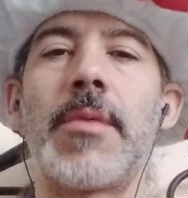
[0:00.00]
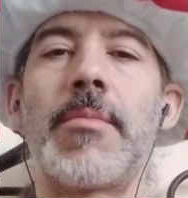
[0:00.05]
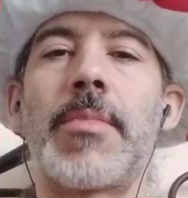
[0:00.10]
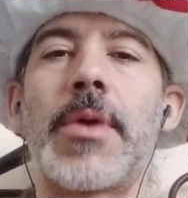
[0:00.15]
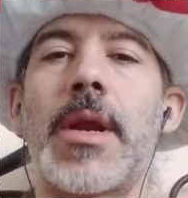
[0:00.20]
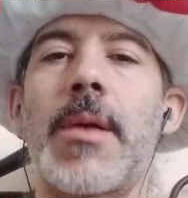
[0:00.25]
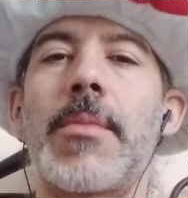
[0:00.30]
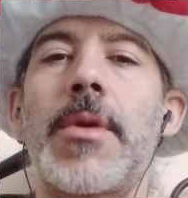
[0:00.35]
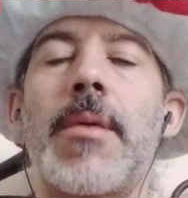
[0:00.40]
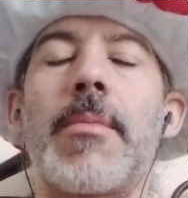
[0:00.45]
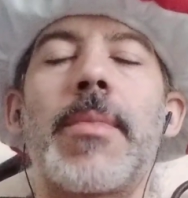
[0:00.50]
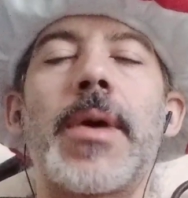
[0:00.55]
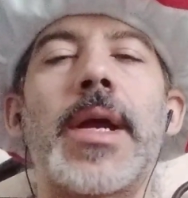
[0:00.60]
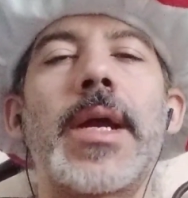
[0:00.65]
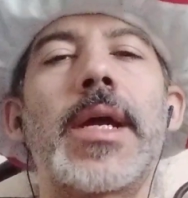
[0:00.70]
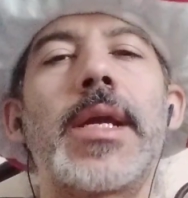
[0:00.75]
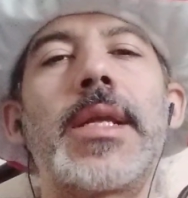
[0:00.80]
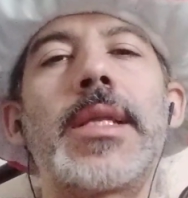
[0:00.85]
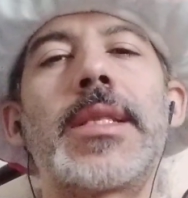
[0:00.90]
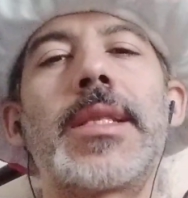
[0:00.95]
But I'm not
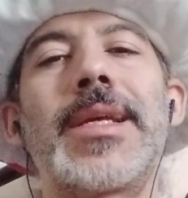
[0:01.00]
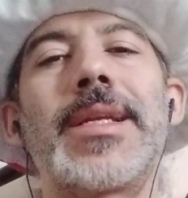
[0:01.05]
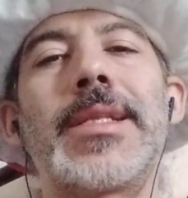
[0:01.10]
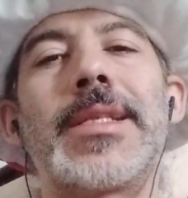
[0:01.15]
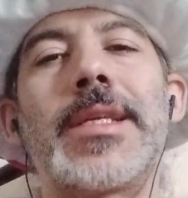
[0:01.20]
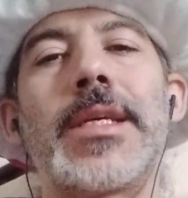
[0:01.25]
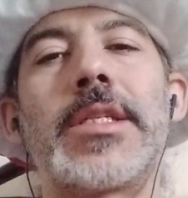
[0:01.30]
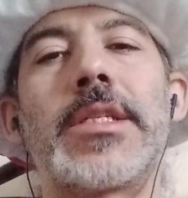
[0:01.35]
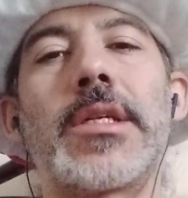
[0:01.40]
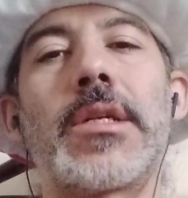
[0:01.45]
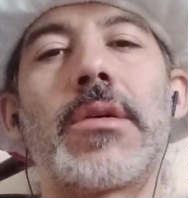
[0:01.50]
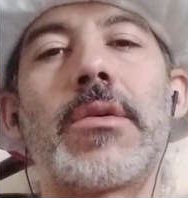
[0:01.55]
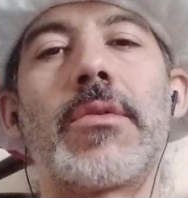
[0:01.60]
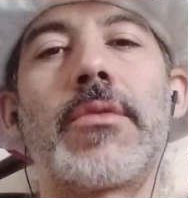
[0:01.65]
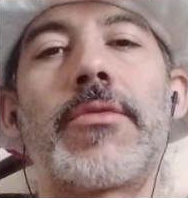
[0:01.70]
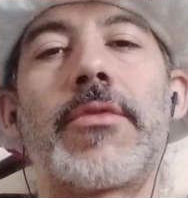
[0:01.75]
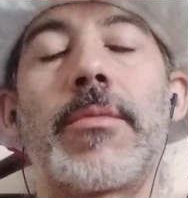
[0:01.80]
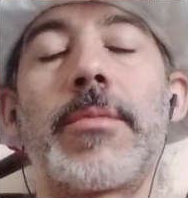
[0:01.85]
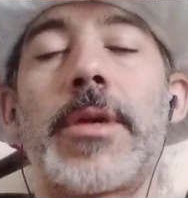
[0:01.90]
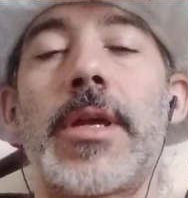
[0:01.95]
buying anything digital
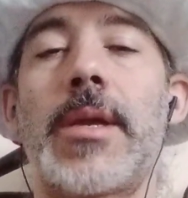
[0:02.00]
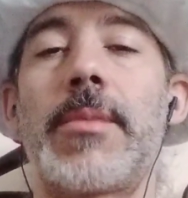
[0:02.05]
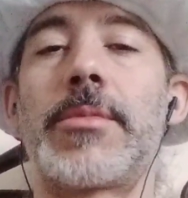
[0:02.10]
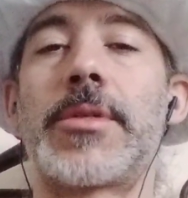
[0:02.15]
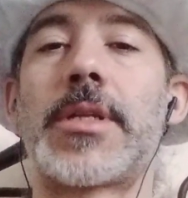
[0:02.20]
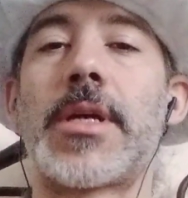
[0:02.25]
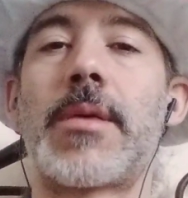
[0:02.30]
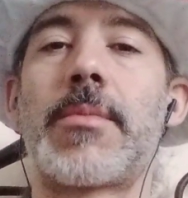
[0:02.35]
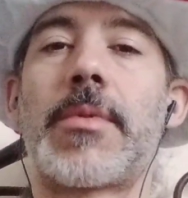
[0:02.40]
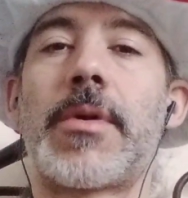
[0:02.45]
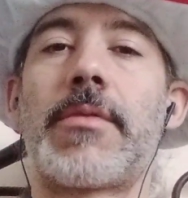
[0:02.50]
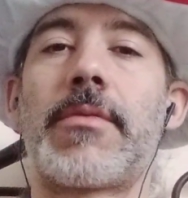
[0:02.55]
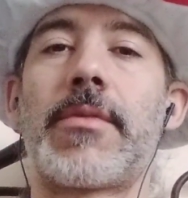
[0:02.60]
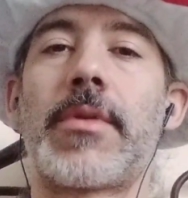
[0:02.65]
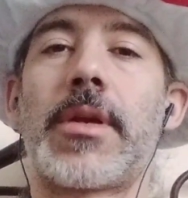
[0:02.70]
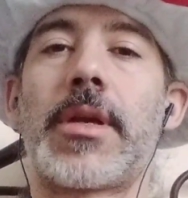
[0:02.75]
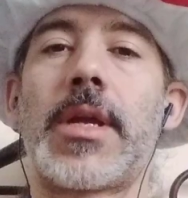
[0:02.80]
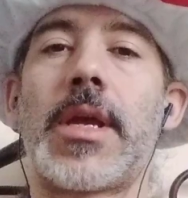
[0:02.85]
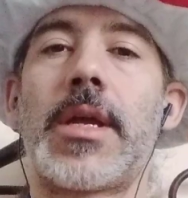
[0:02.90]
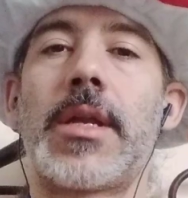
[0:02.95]
from GameStop ever
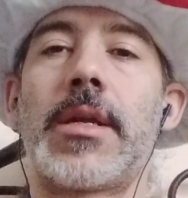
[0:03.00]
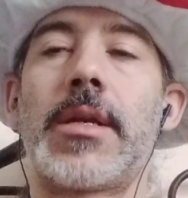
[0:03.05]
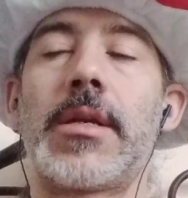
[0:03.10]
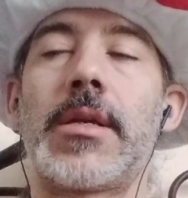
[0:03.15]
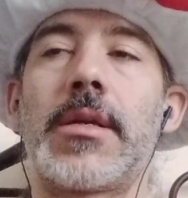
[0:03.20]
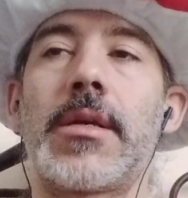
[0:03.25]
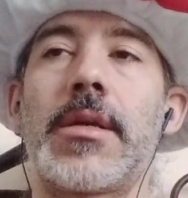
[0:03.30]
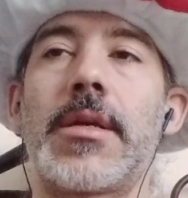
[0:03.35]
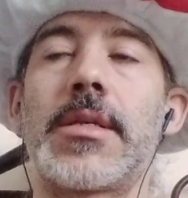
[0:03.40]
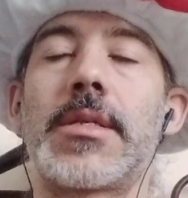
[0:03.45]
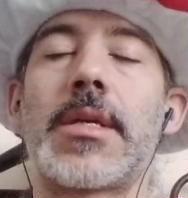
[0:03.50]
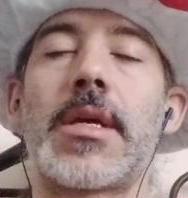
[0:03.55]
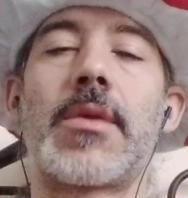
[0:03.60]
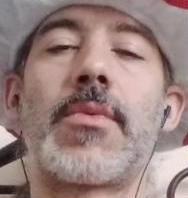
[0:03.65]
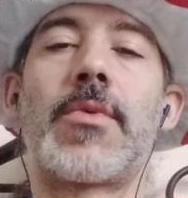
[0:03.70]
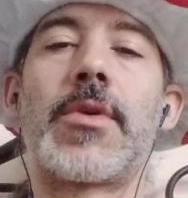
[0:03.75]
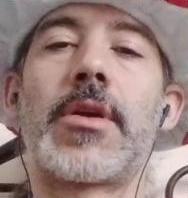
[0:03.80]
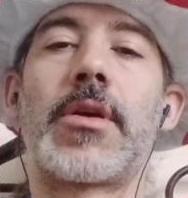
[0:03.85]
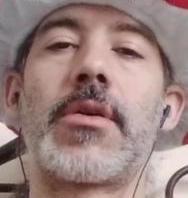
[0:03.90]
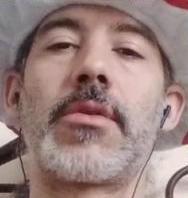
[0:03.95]
again because I
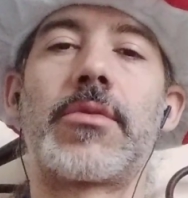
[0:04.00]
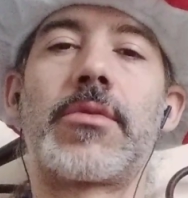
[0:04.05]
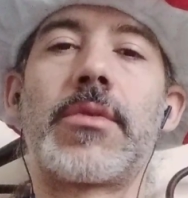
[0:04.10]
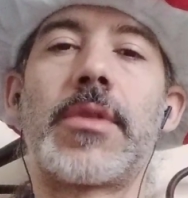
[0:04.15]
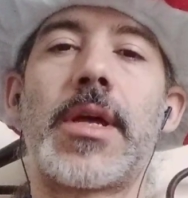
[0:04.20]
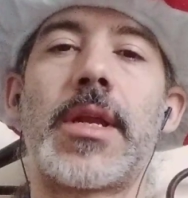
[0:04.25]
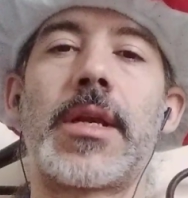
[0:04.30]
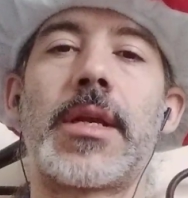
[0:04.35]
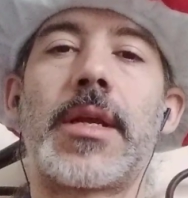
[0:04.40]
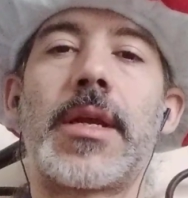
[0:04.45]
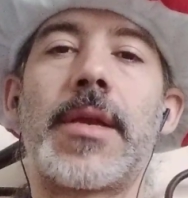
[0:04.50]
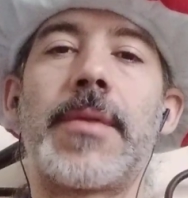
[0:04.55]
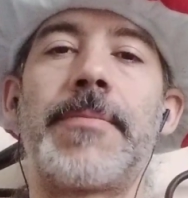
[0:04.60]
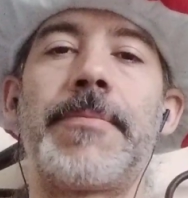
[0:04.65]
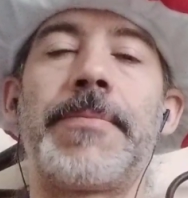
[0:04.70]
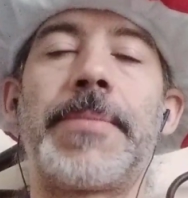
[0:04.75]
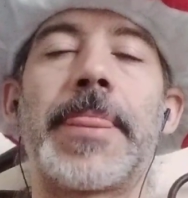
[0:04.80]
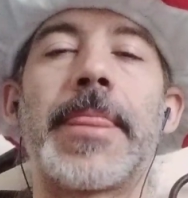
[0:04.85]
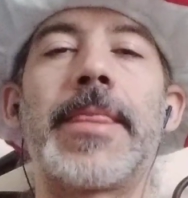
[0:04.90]
don't want to go through that again.